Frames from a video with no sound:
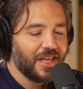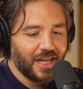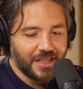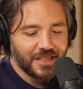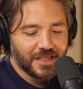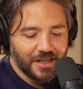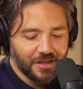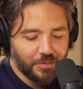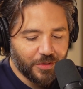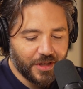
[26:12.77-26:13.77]
And that's kind of
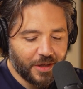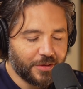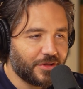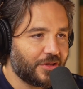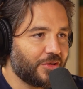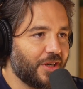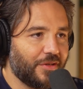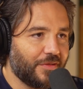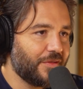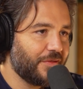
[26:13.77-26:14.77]
the point I was trying
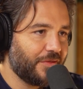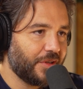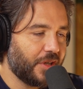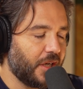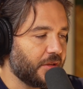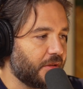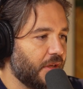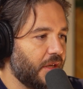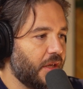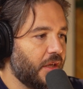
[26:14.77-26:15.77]
to figure out.
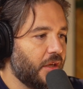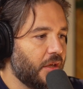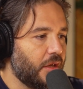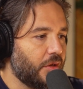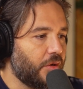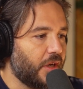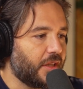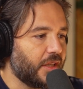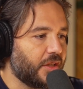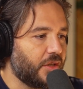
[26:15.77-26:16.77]
I
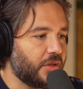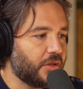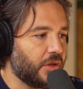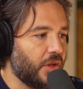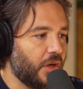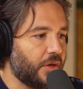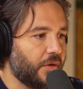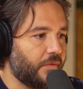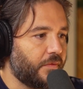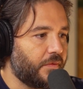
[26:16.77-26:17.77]
think there's a lot
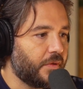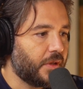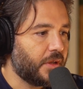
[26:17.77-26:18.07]
of